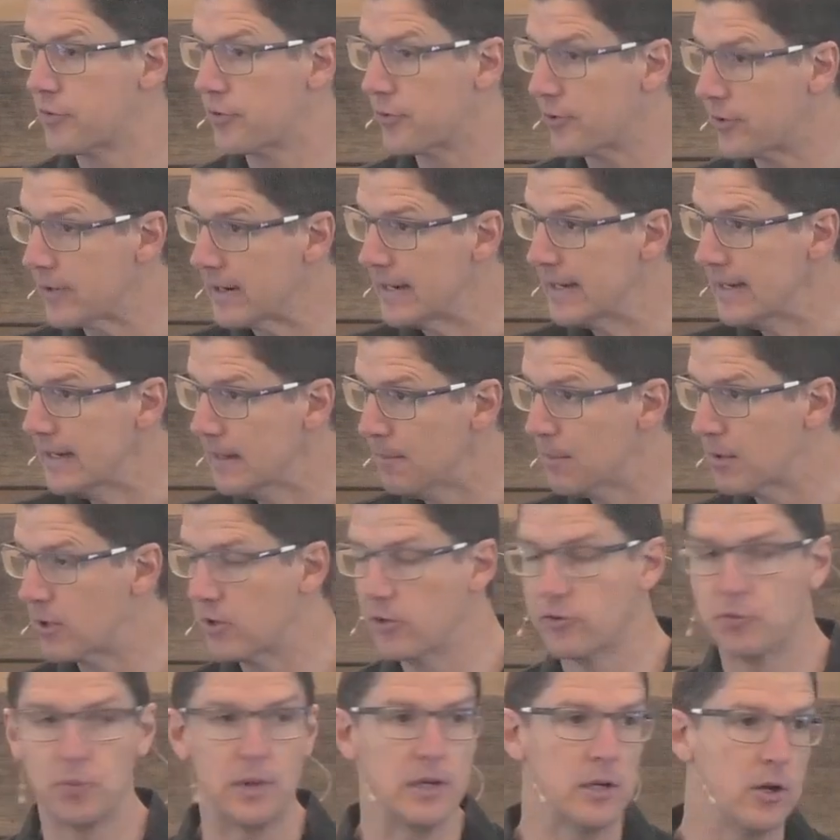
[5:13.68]
3,
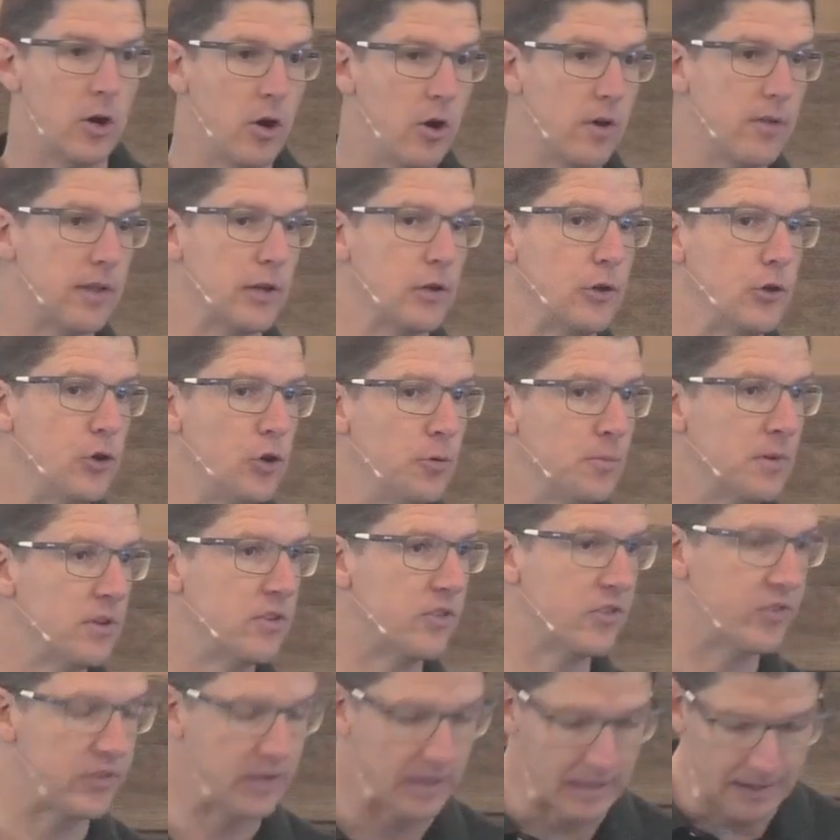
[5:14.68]
because we know that human
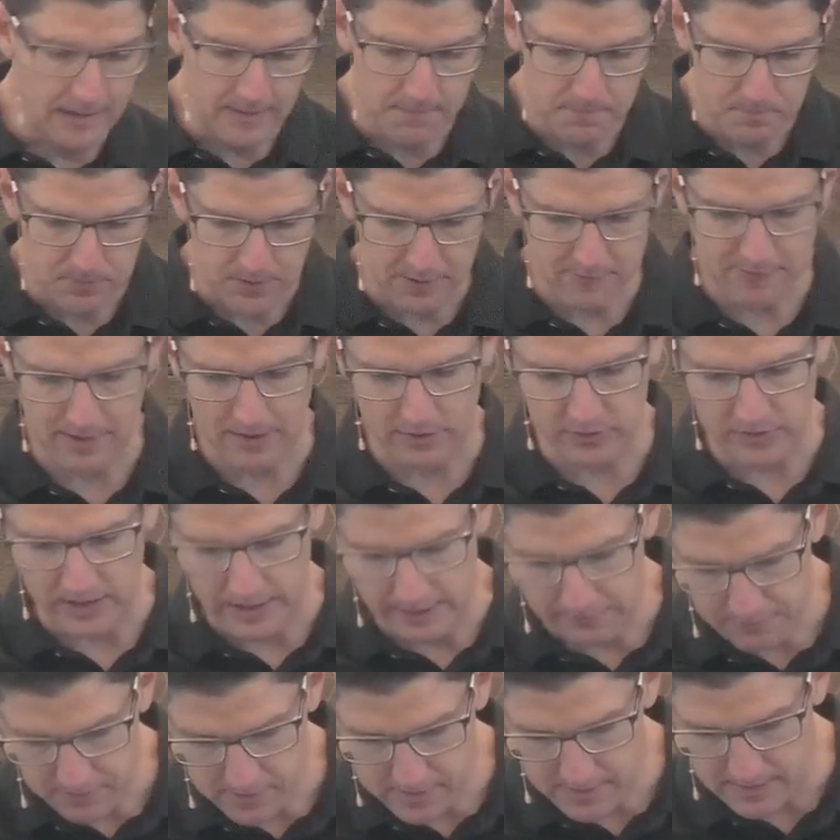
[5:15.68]
sin affects
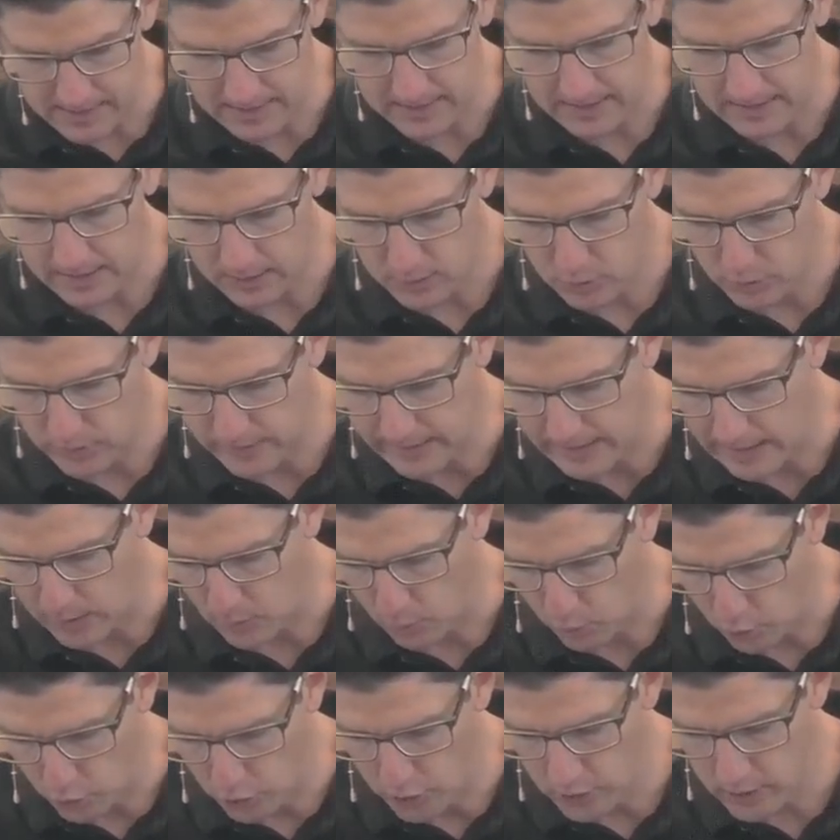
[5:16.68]
everything, including our
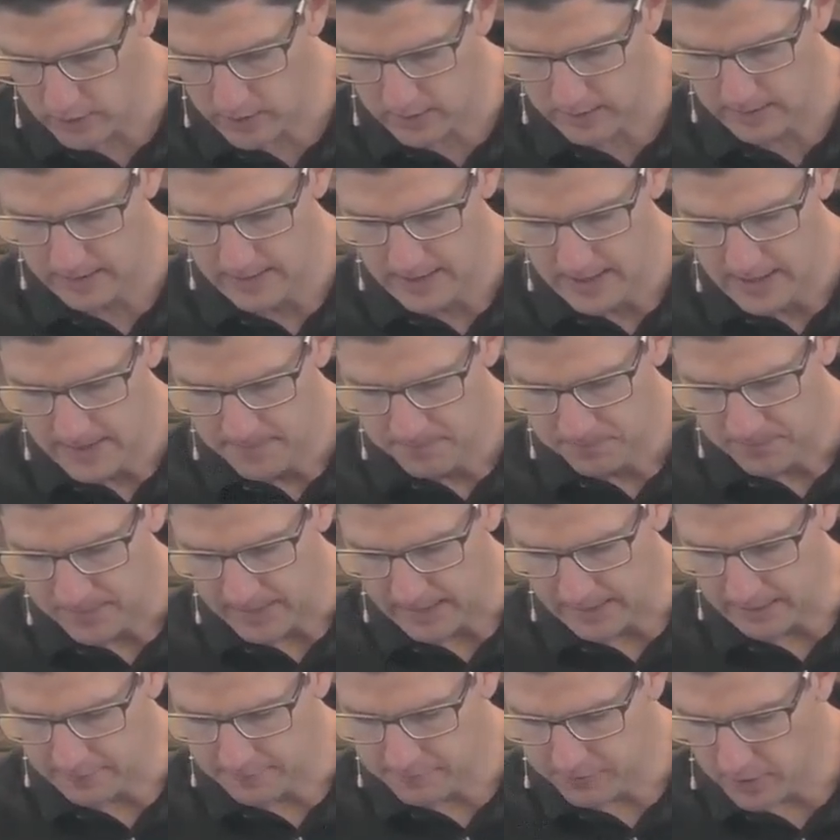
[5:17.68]
work. And then